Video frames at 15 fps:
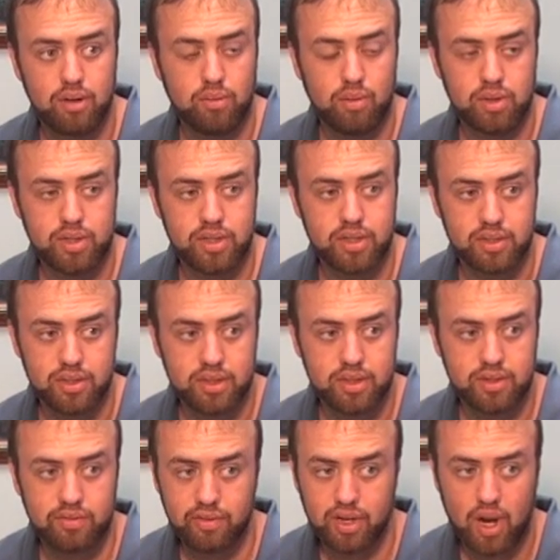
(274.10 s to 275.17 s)
which is
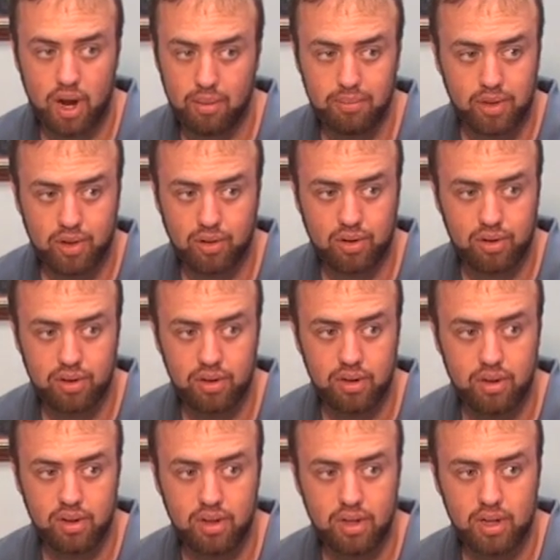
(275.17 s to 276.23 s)
just phenomenal.
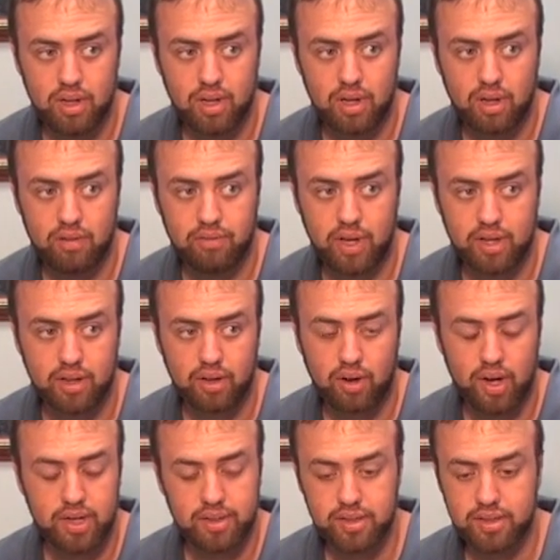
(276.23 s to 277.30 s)
Mm-hmm. I've had the
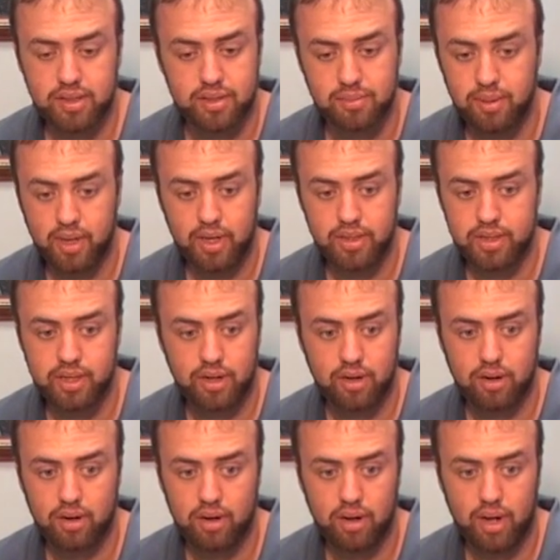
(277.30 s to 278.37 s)
greatest experience
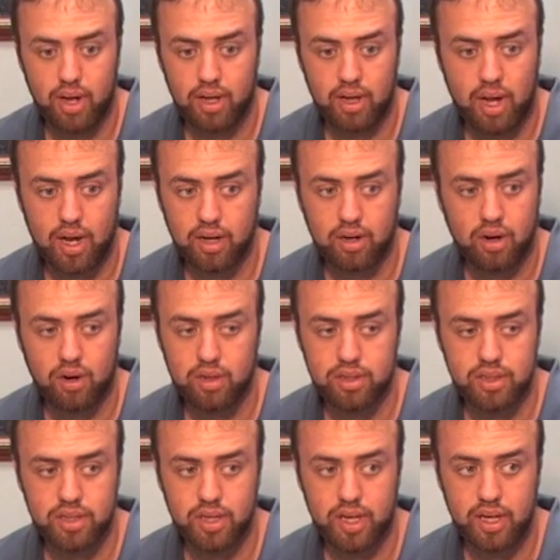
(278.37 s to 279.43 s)
here, and I
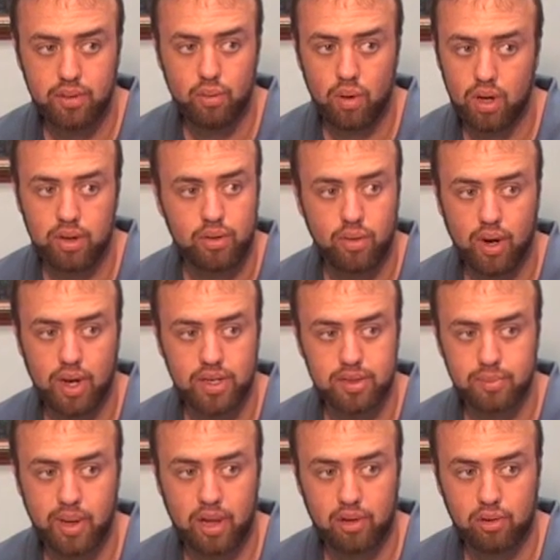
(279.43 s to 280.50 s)
encourage anyone who has
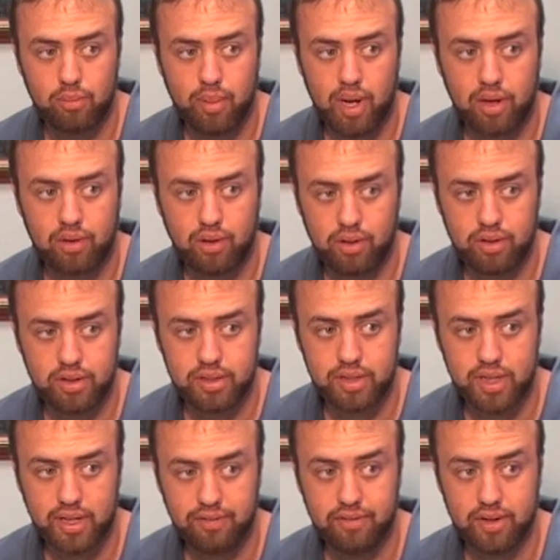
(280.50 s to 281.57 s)
palatal myoclonus
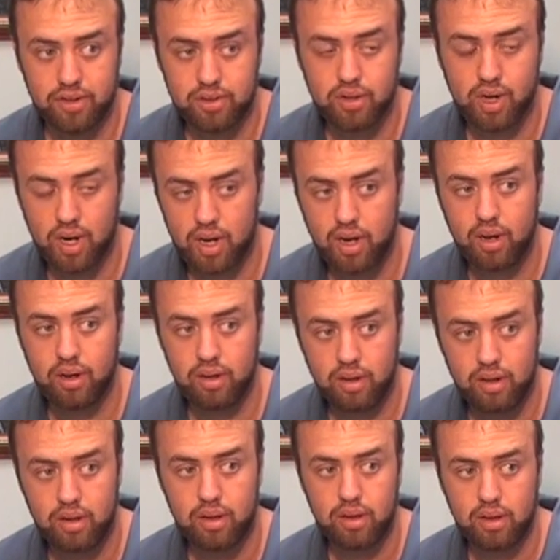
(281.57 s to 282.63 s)
to give it a try.
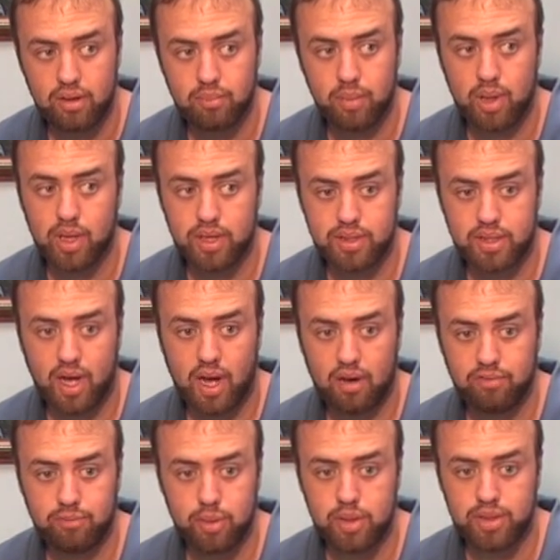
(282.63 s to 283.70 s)
Mm-hmm. Because
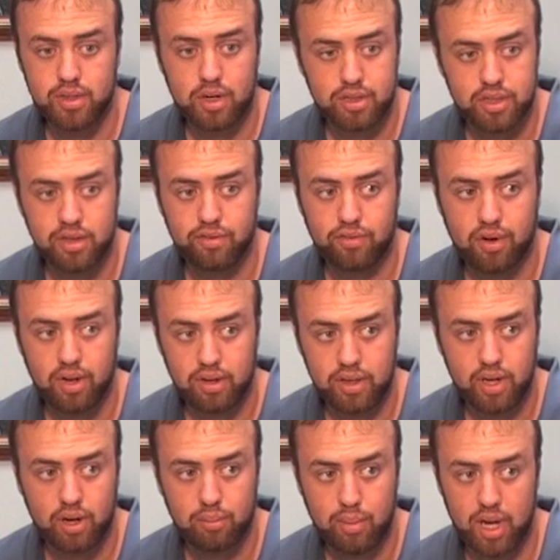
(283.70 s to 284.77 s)
I've been searching for a
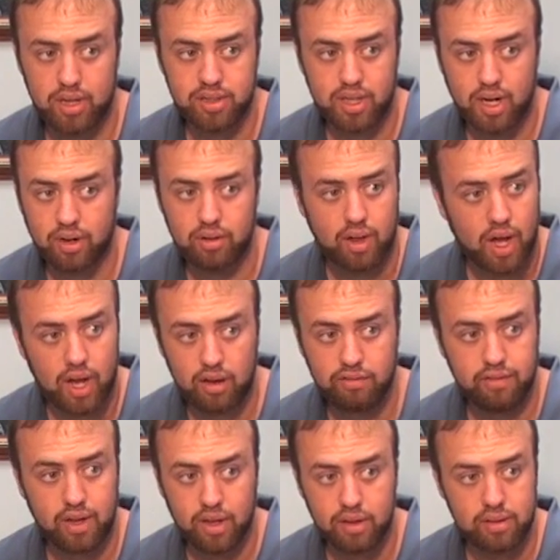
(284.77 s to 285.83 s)
cure my entire
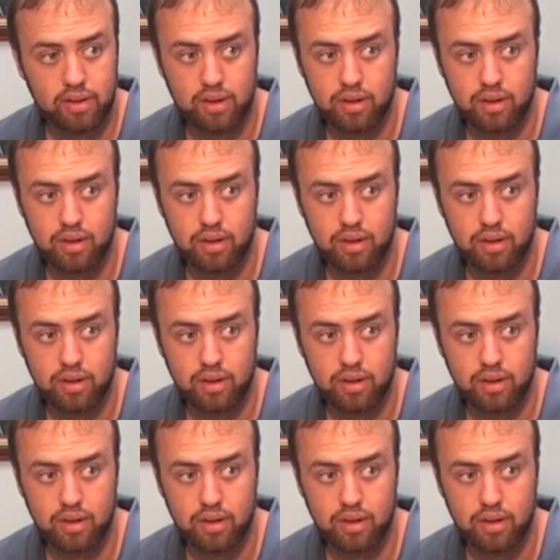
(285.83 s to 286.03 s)
life, and